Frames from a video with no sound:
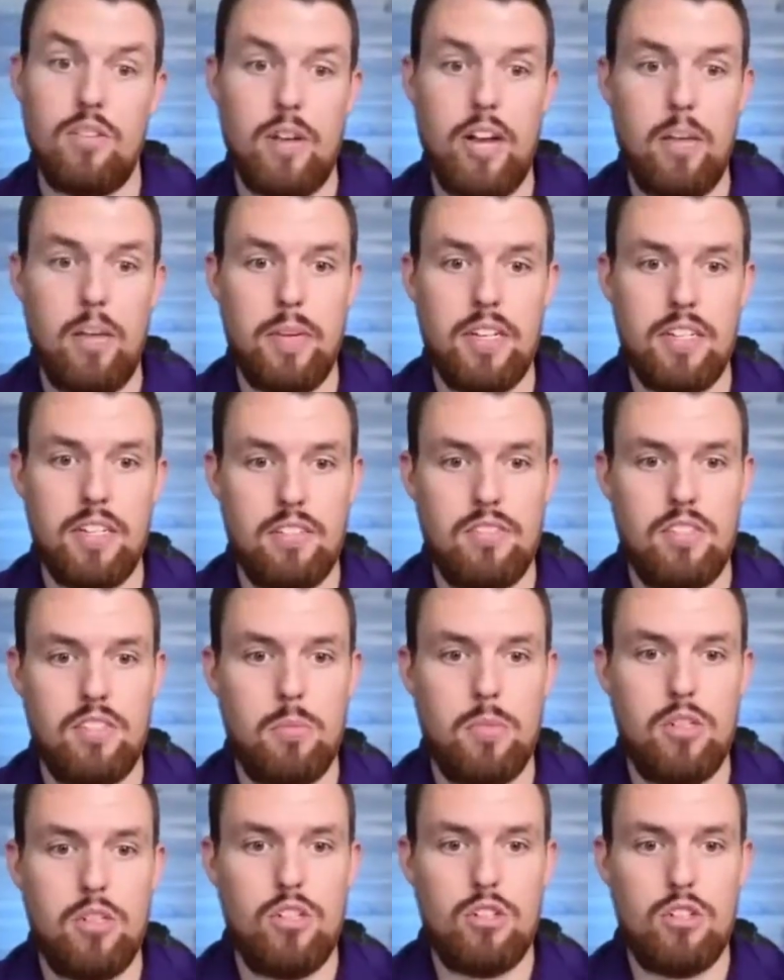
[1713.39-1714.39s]
right because if
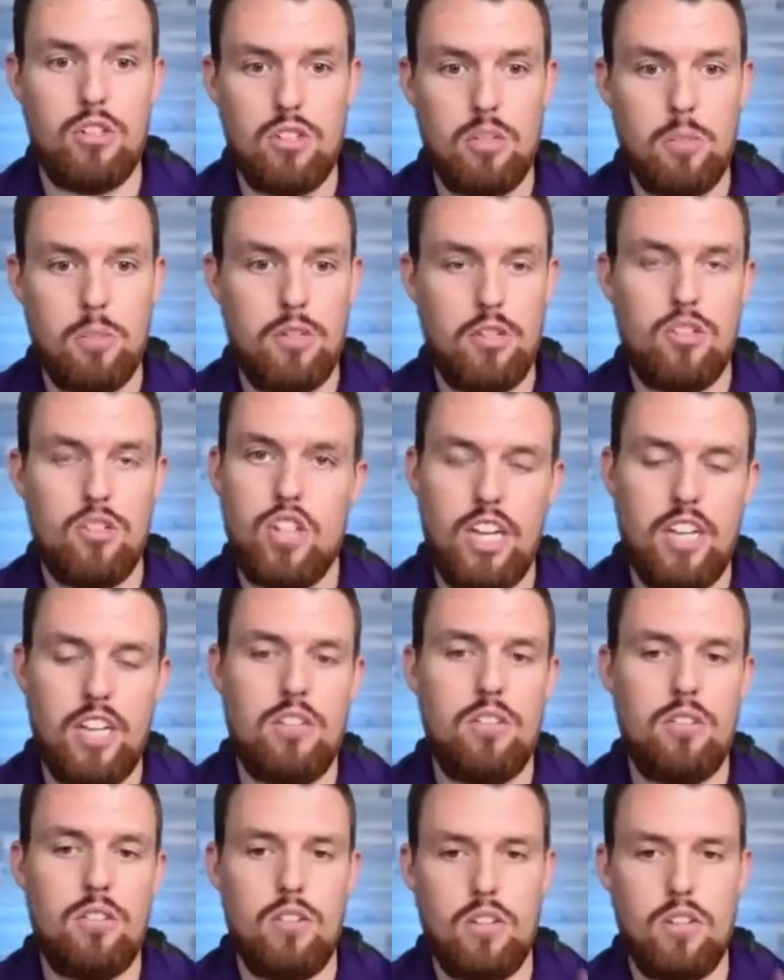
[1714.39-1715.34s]
somebody shows up on your channel